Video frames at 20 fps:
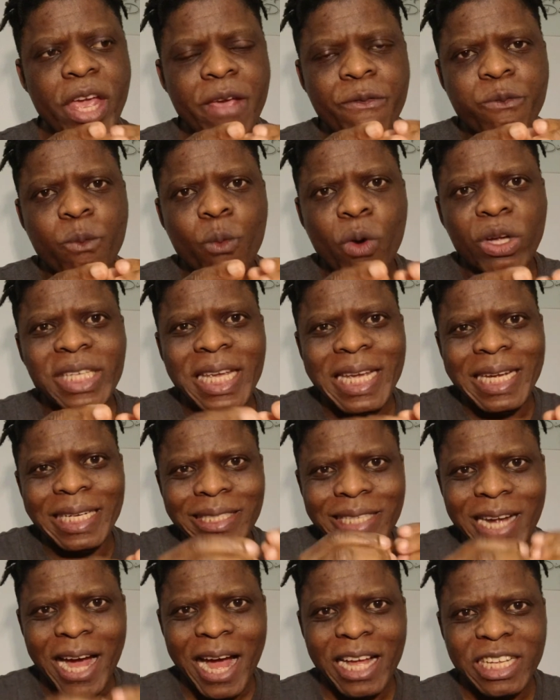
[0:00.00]
if what
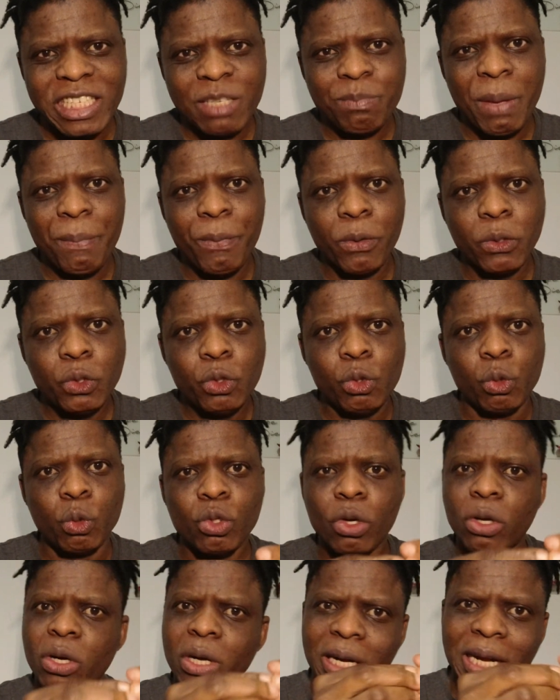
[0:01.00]
he does, people
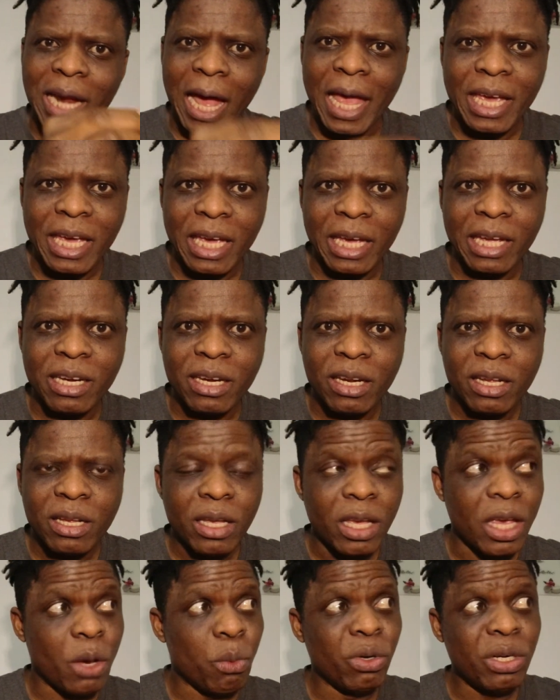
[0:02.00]
do not like it,
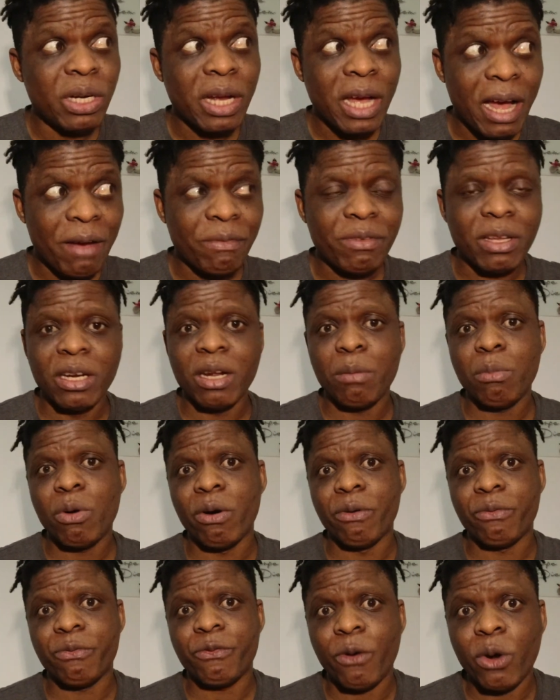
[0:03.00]
he wouldn't have the
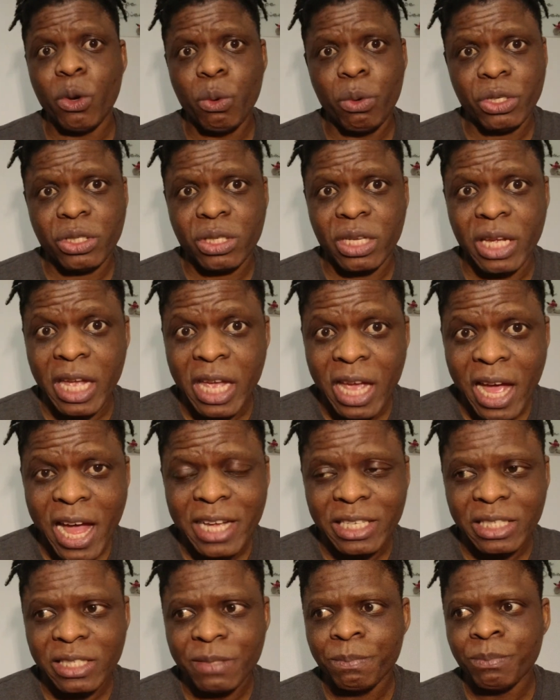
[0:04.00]
number of followers he
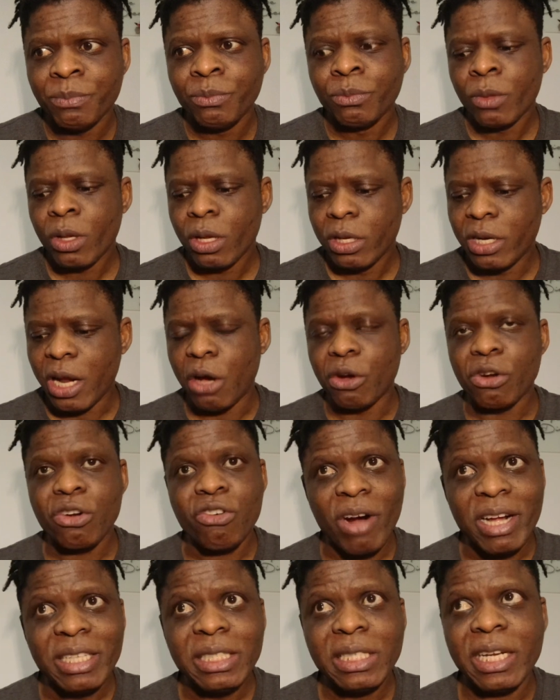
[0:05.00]
has. Now,
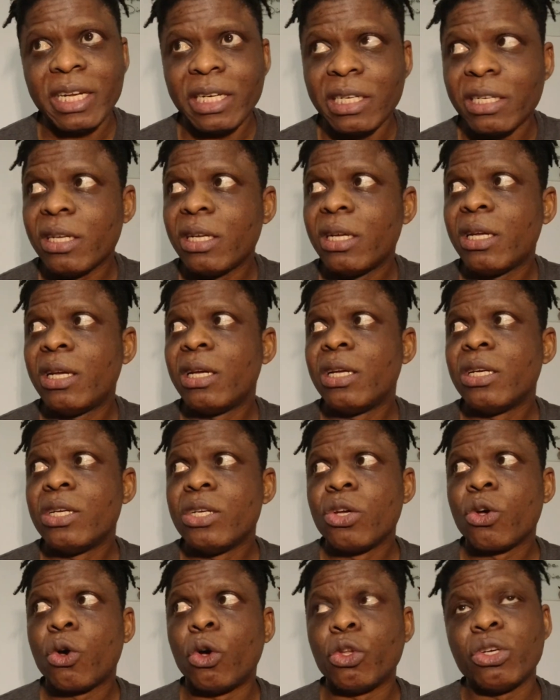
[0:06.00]
granted,
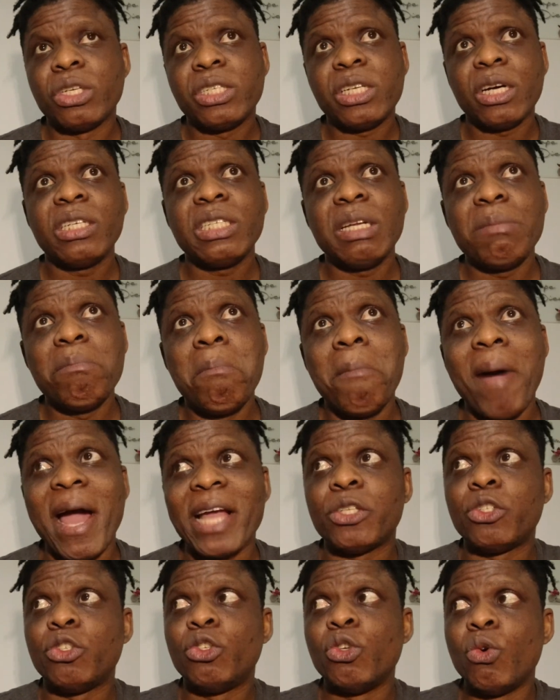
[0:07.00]
Kwadwo Shelden
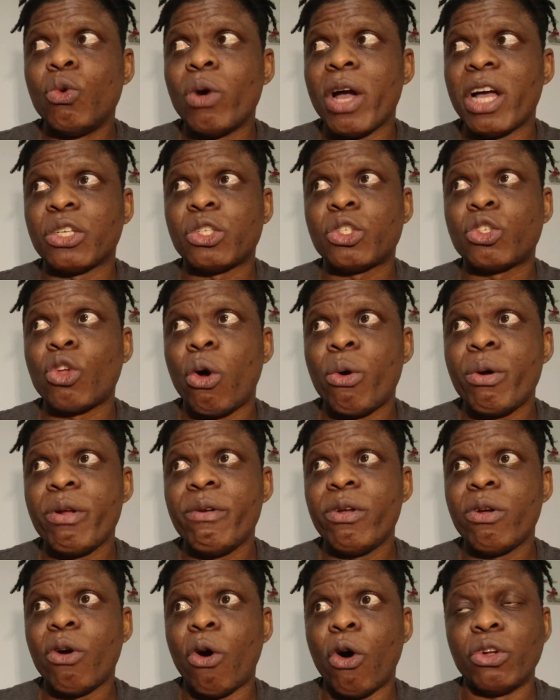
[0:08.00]
might do a
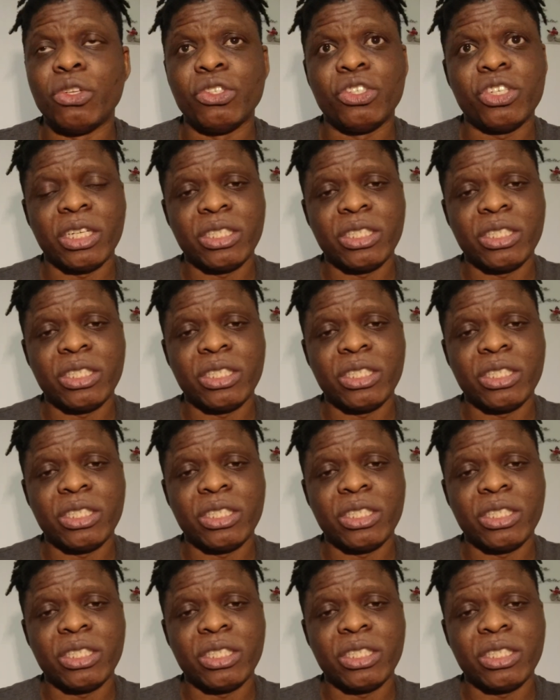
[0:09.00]
story on